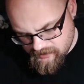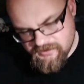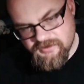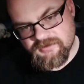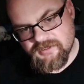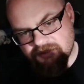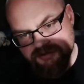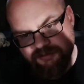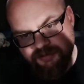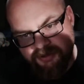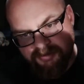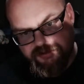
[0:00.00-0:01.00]
There's that
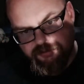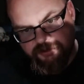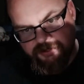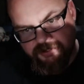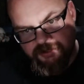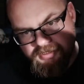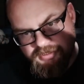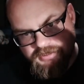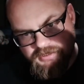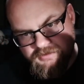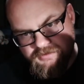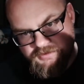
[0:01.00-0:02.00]
spare spring that I
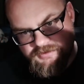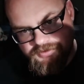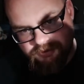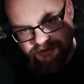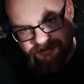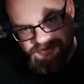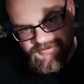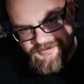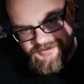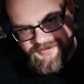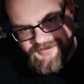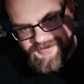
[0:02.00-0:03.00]
got. That's your
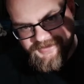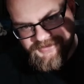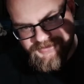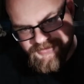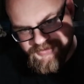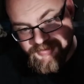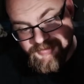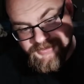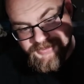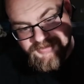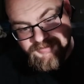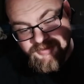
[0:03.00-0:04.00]
that's your trigger
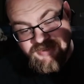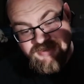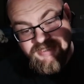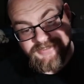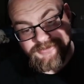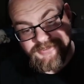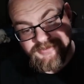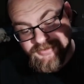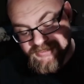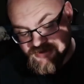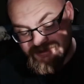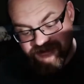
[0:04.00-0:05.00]
turn spring. It's actually a
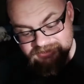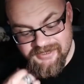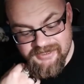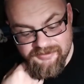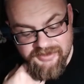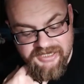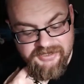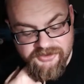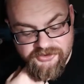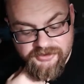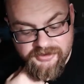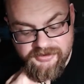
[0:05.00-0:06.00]
spring inside the back of the
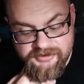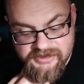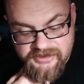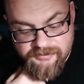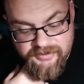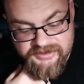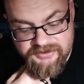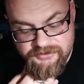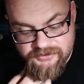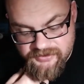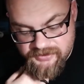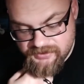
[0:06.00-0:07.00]
trigger, inside the base of the
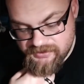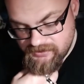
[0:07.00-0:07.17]
trigger.